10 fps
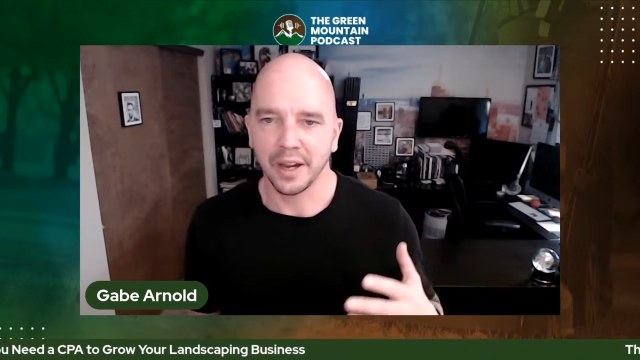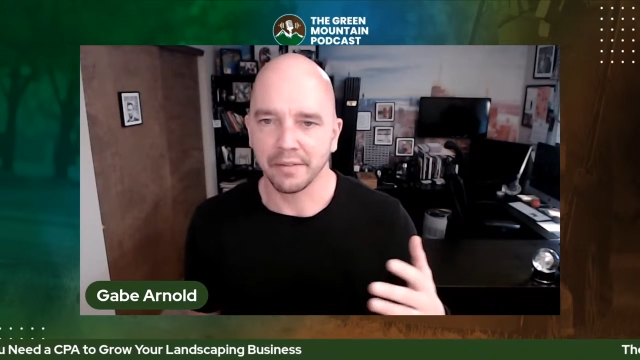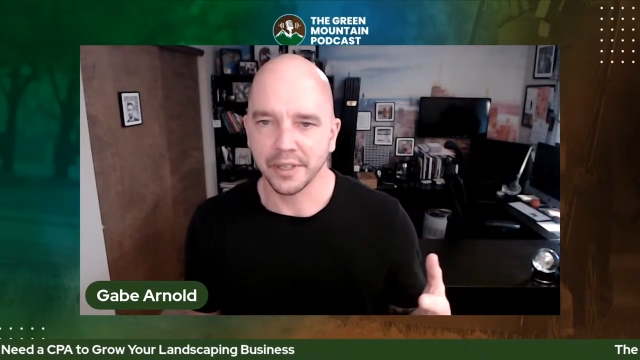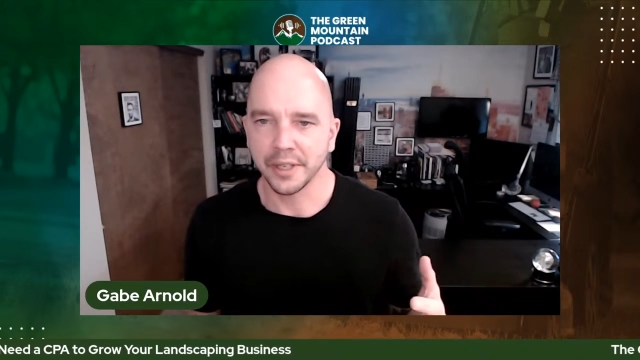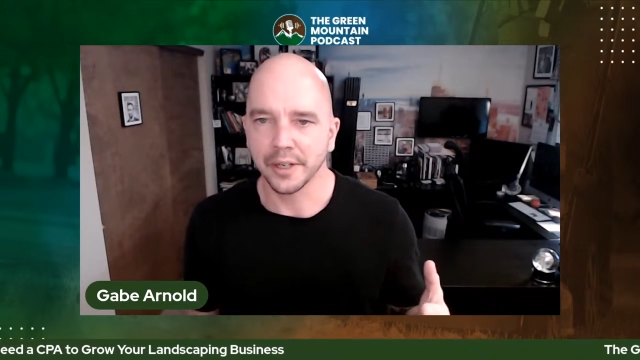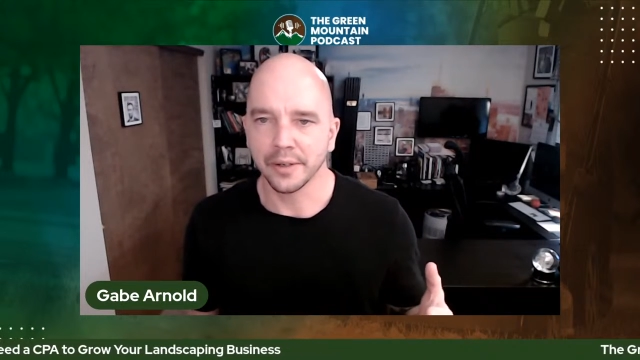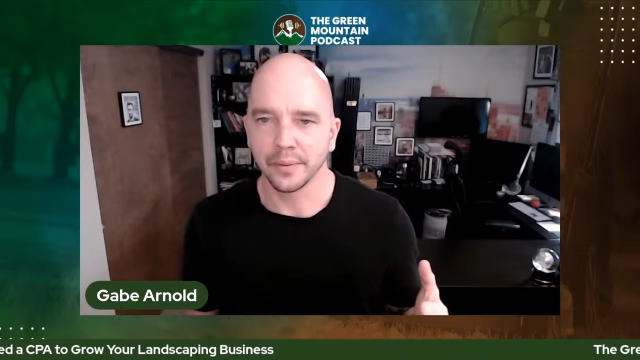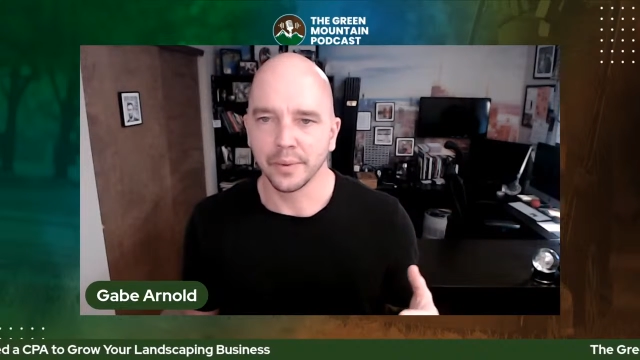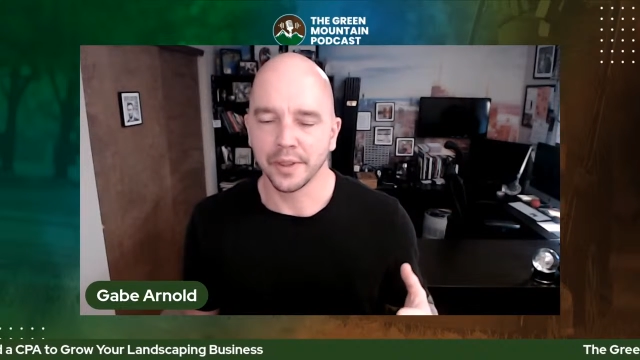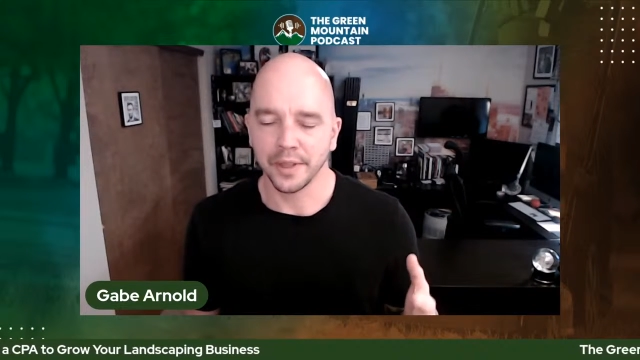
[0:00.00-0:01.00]
every year
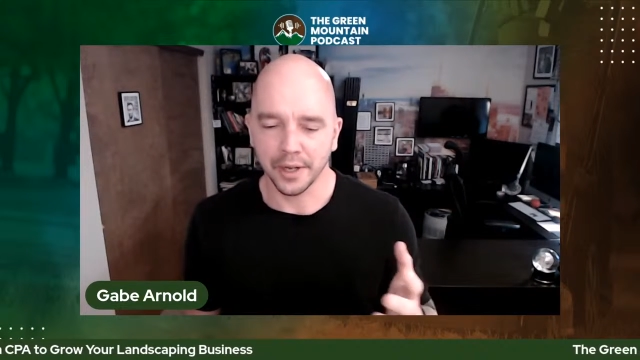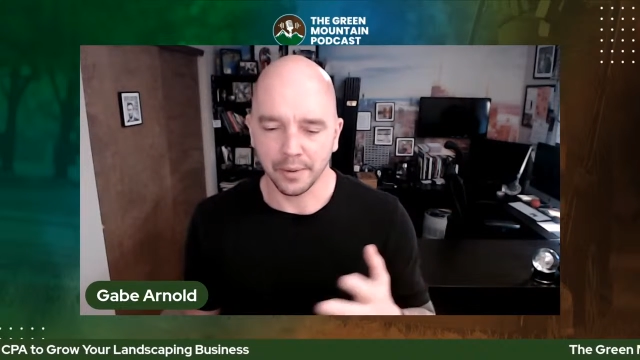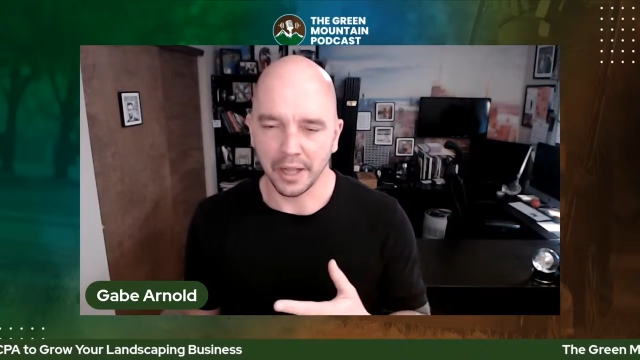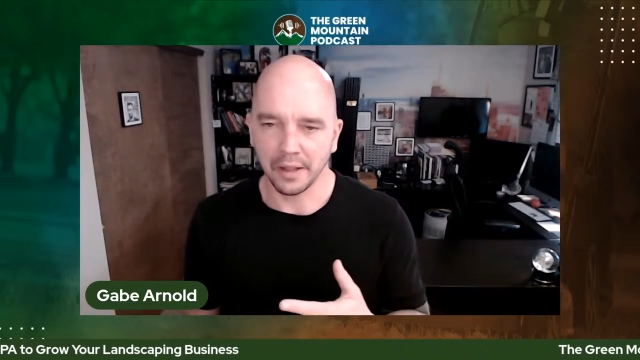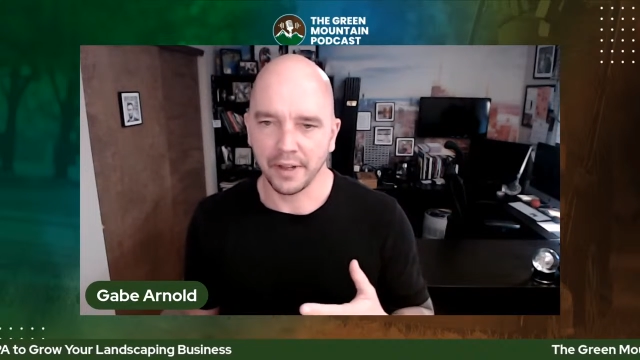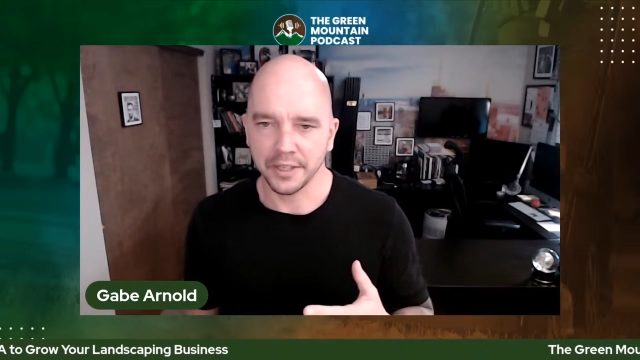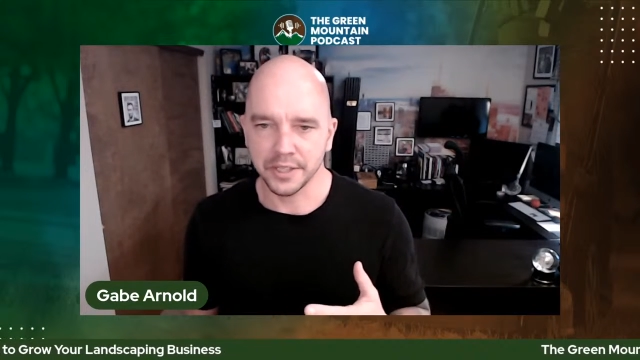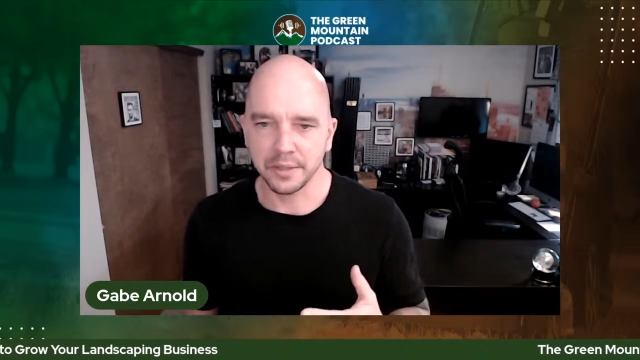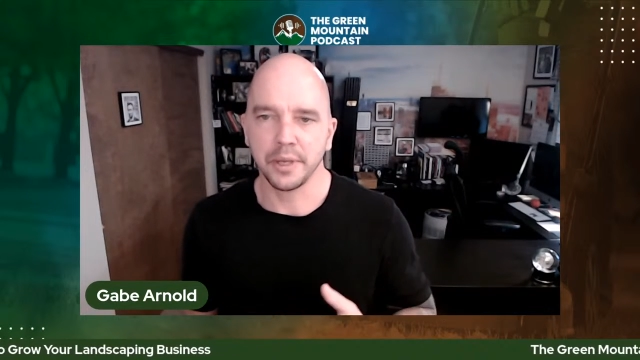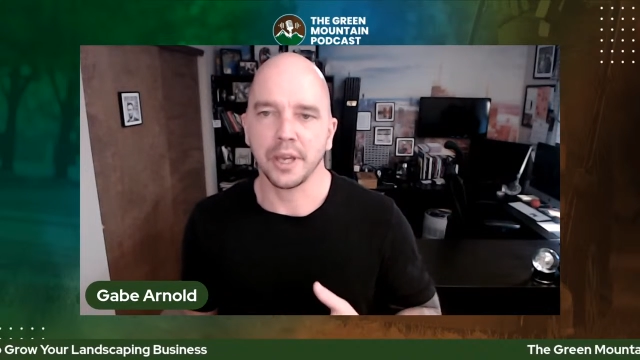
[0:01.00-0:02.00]
with a qualified
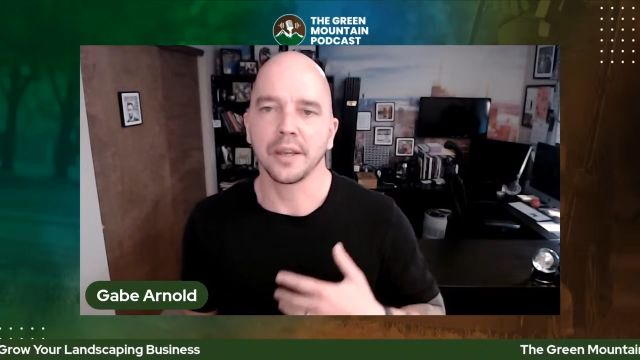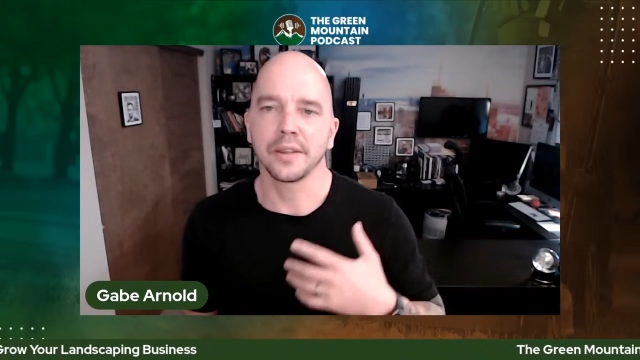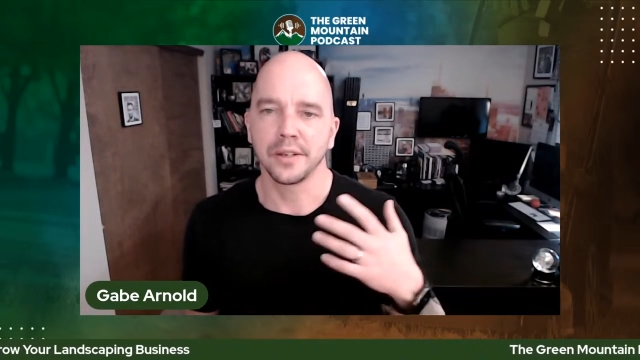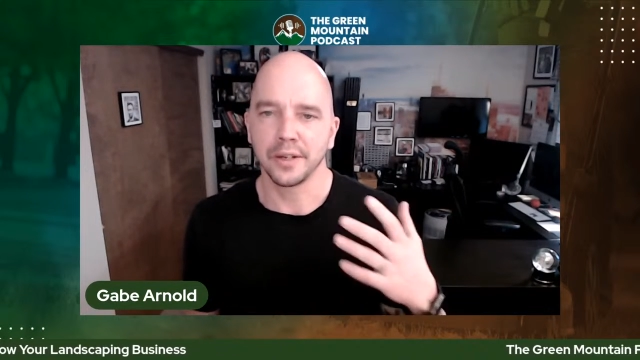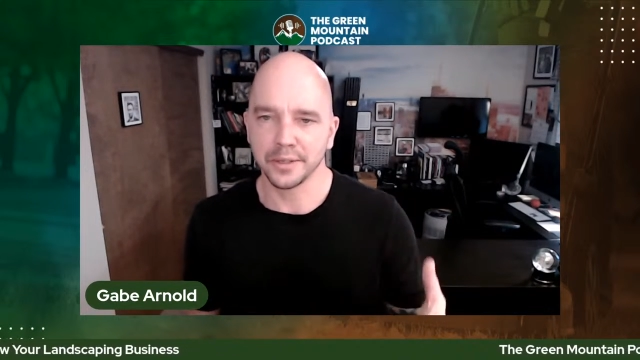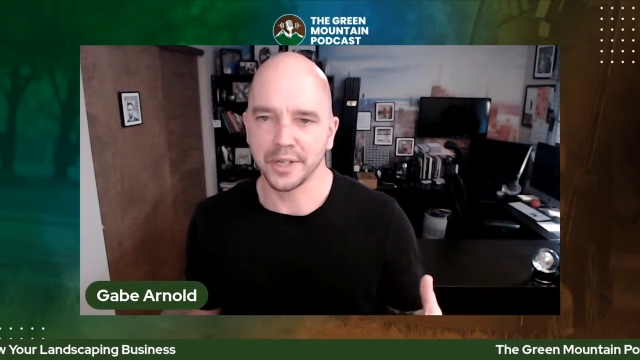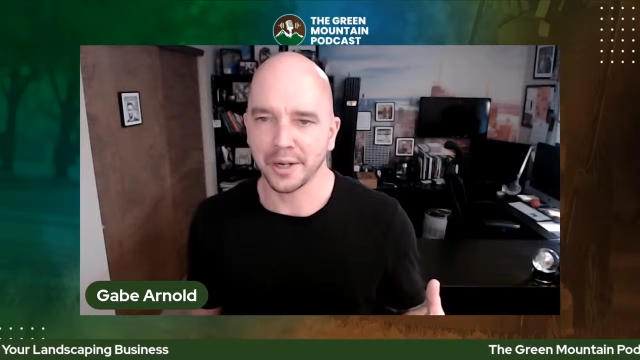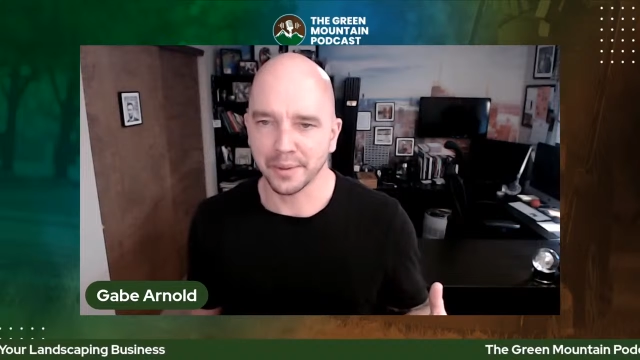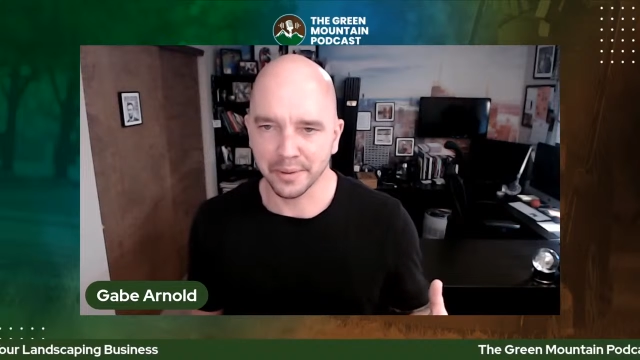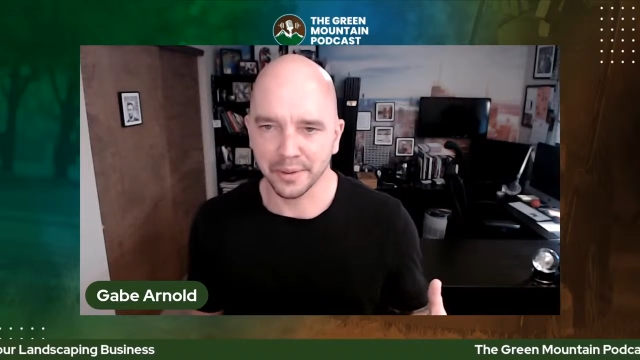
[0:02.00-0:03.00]
CPA that knows how to
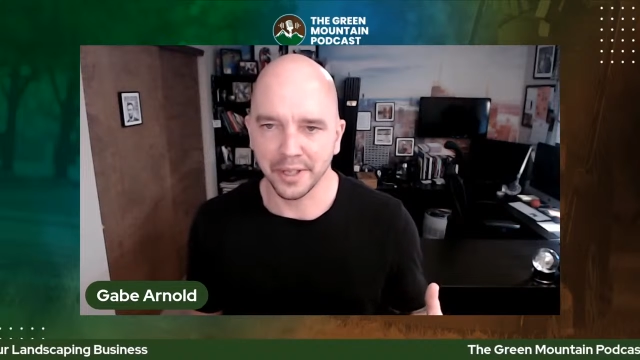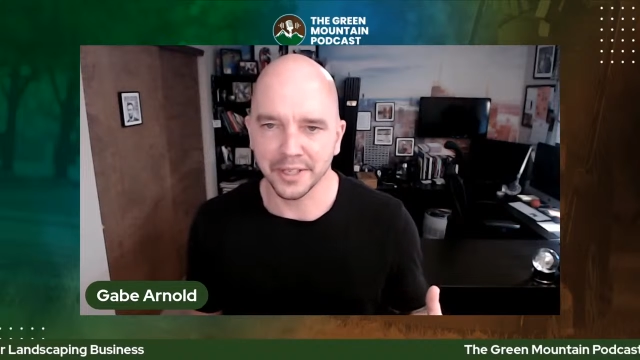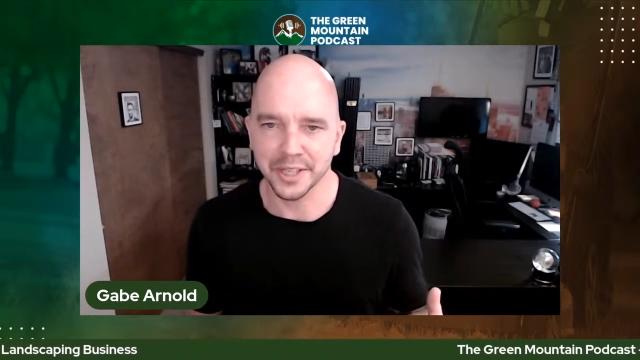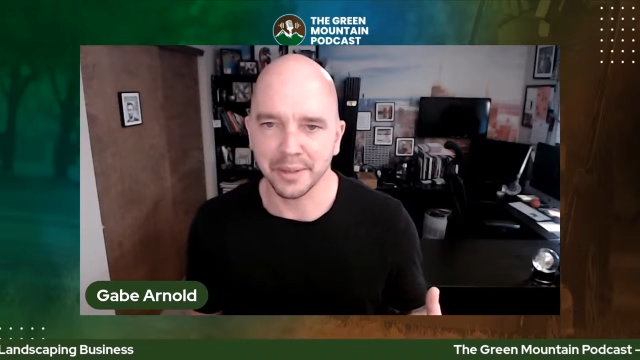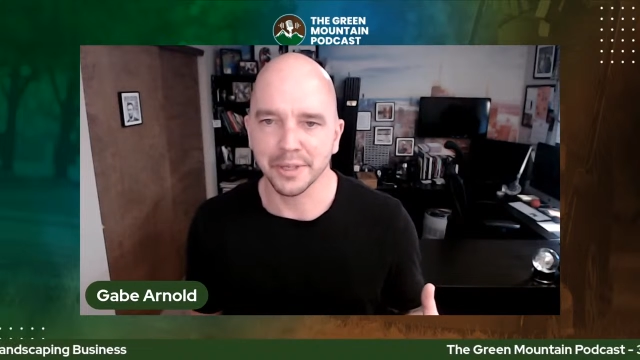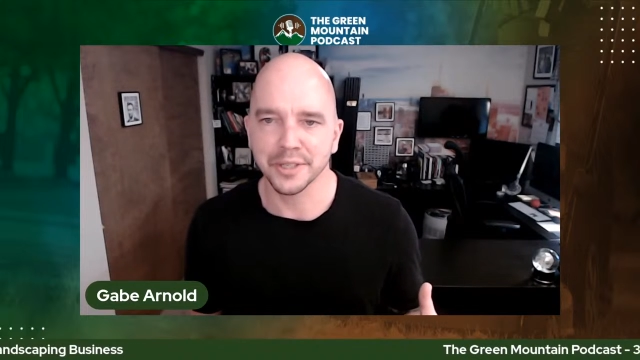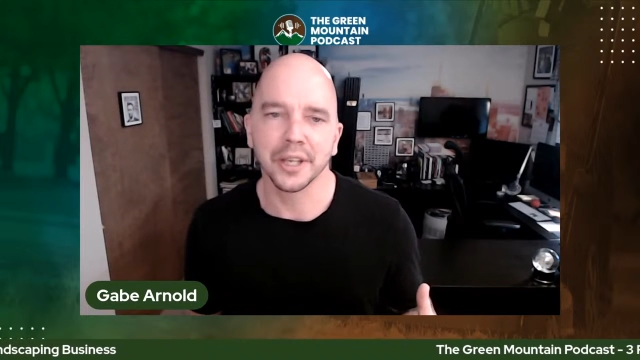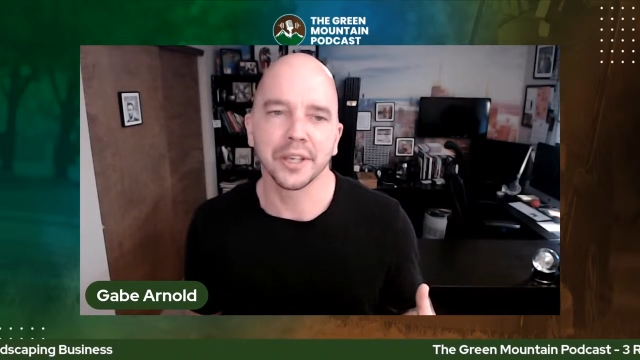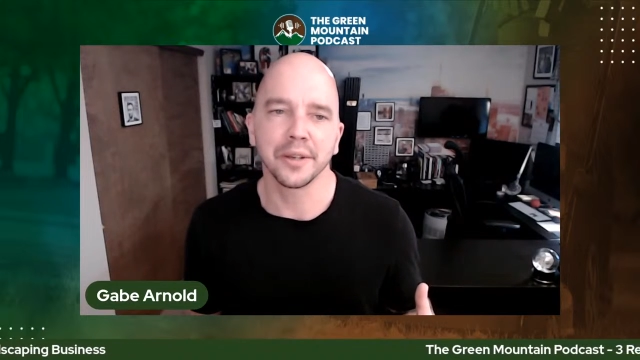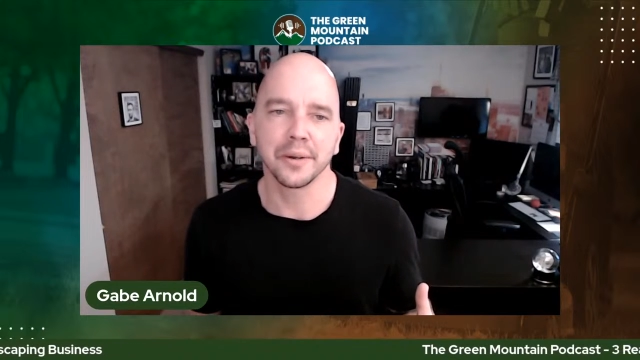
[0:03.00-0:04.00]
work with landscapers
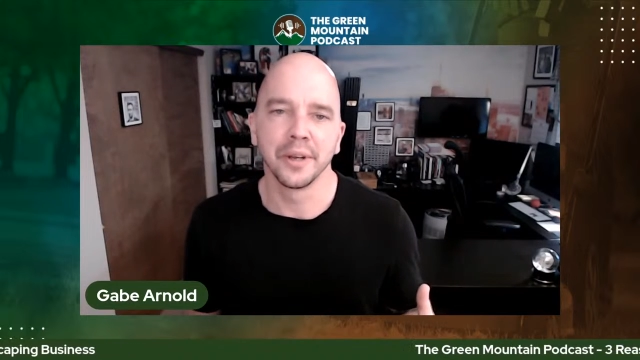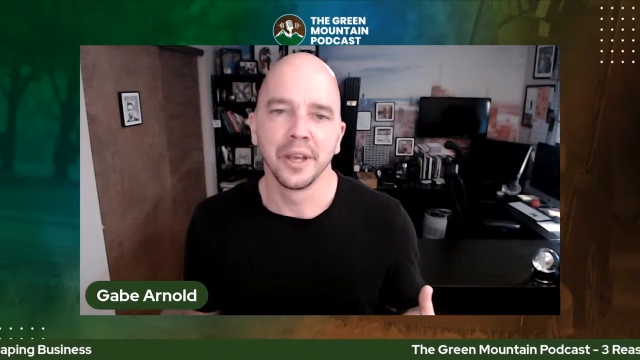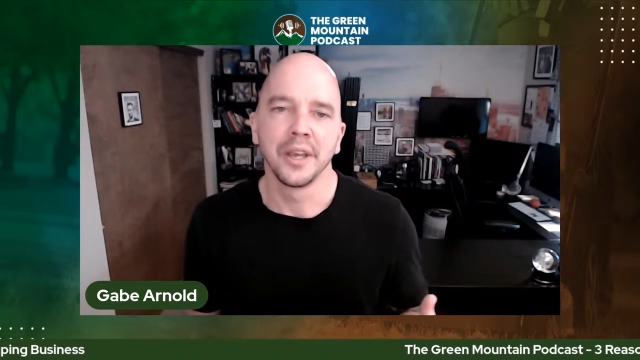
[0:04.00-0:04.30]
like you